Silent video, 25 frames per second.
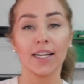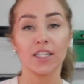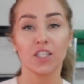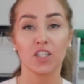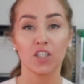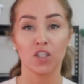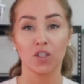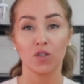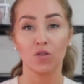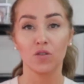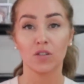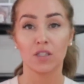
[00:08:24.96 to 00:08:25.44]
I
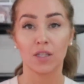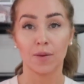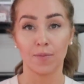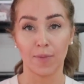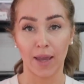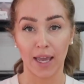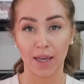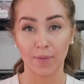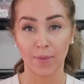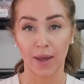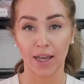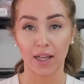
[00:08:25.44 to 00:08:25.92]
do to
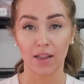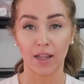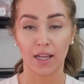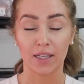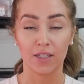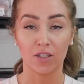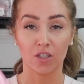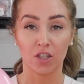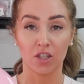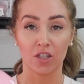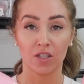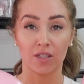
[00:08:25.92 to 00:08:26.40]
make my
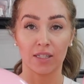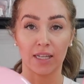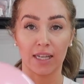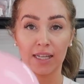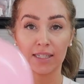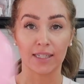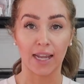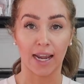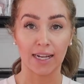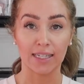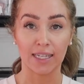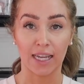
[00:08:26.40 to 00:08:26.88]
clusters
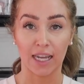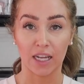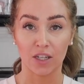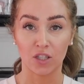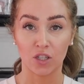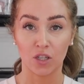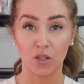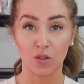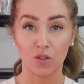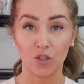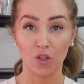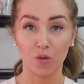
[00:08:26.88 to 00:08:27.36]
is I take
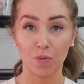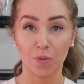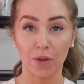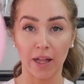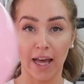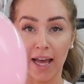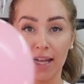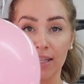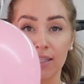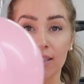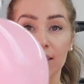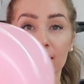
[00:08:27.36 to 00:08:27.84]
2
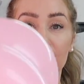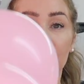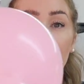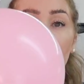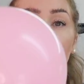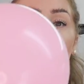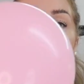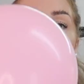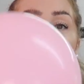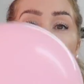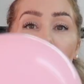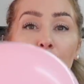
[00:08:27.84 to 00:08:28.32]
duplets,
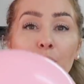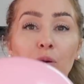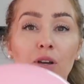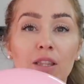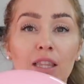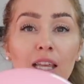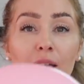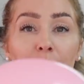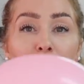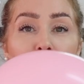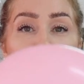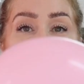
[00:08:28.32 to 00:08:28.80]
I put
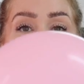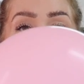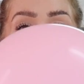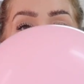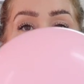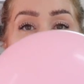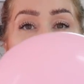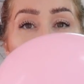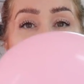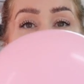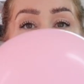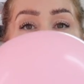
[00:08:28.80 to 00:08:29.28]
them
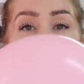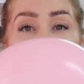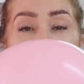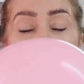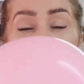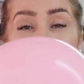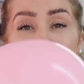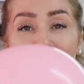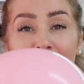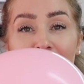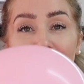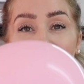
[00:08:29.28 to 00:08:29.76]
in a
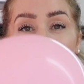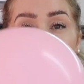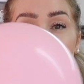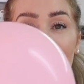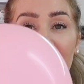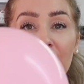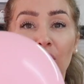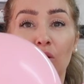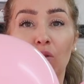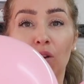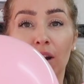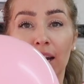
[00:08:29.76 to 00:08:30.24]

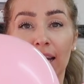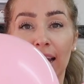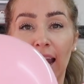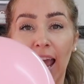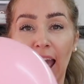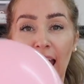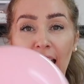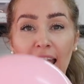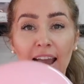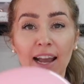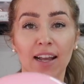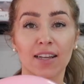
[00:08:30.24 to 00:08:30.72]
T or an
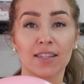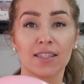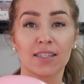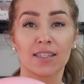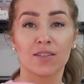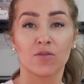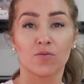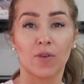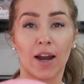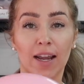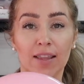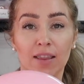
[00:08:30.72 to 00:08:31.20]

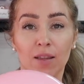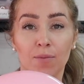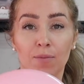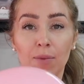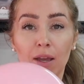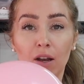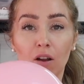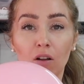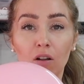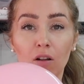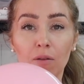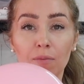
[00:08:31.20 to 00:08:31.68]
X right in the
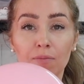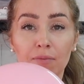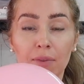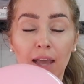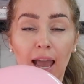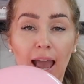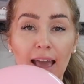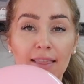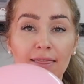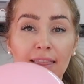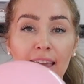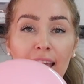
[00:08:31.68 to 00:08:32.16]
middle,
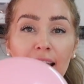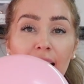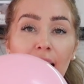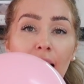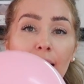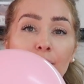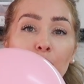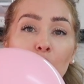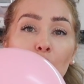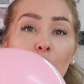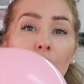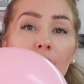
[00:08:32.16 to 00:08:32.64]
and then
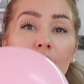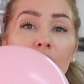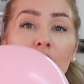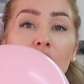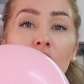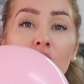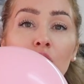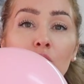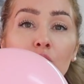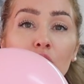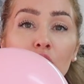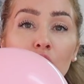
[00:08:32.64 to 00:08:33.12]
I'm going
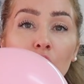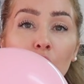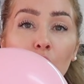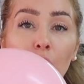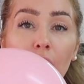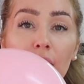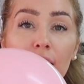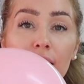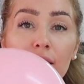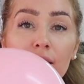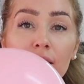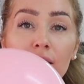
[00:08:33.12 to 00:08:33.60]
to
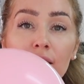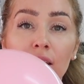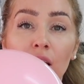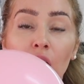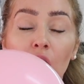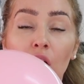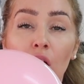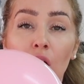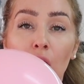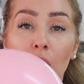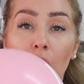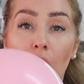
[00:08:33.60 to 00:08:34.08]
twist
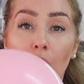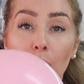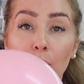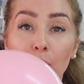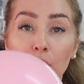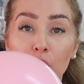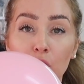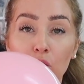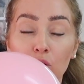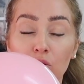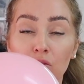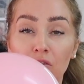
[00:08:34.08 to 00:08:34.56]
a
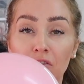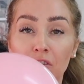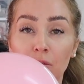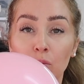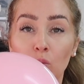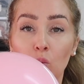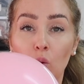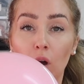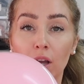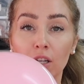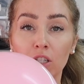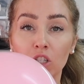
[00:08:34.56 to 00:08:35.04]
balloon
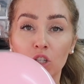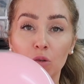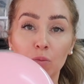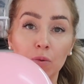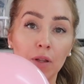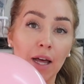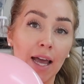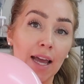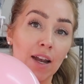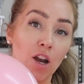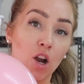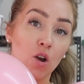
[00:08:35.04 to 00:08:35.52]
from one
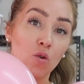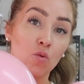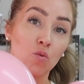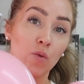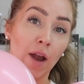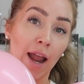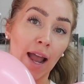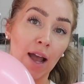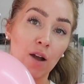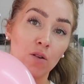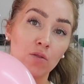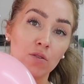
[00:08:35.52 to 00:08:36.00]
duplet
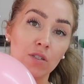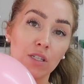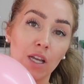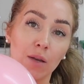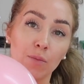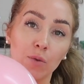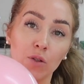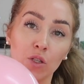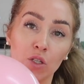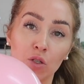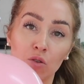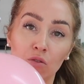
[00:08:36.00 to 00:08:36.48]
around
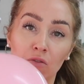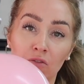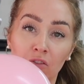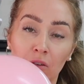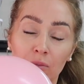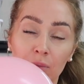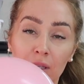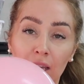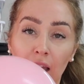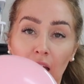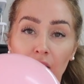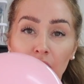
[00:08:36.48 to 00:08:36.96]
a balloon
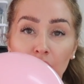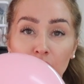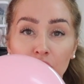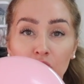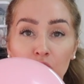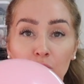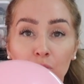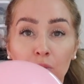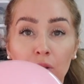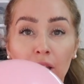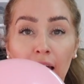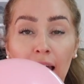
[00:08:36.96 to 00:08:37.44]
from the other
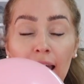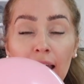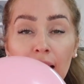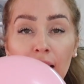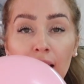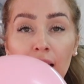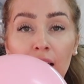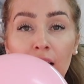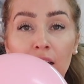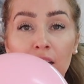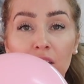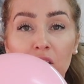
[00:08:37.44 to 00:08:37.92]
duplet.
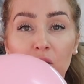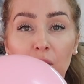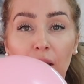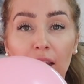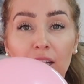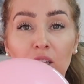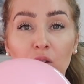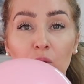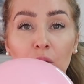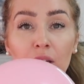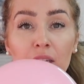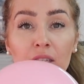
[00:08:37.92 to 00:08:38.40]
So
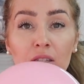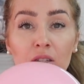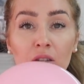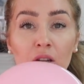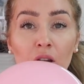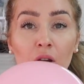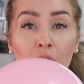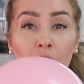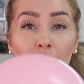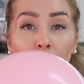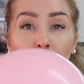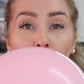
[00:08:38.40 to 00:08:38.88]
I twist
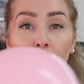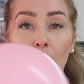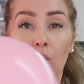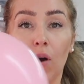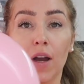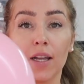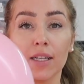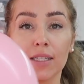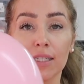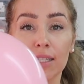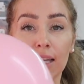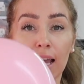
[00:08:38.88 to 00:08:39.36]

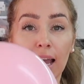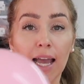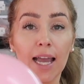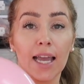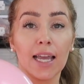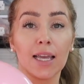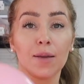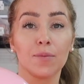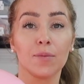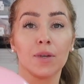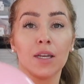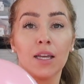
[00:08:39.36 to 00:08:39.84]
1
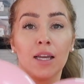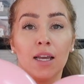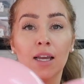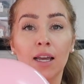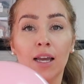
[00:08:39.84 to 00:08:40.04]
time,